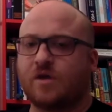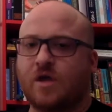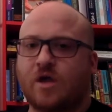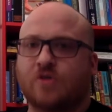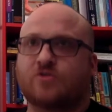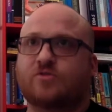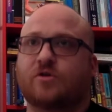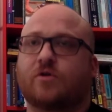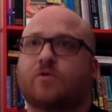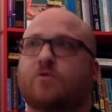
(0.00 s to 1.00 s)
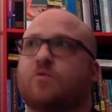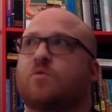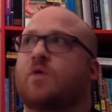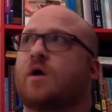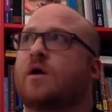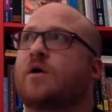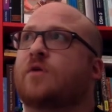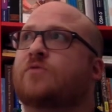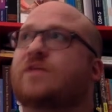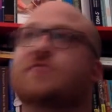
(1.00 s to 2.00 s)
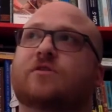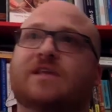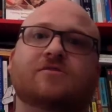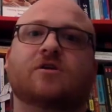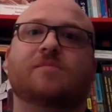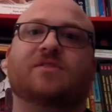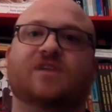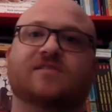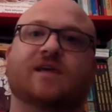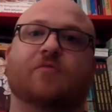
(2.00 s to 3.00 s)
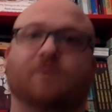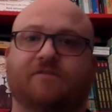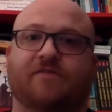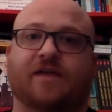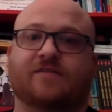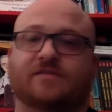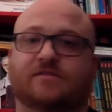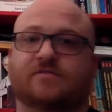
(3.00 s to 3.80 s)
So these are going to be things like reflexes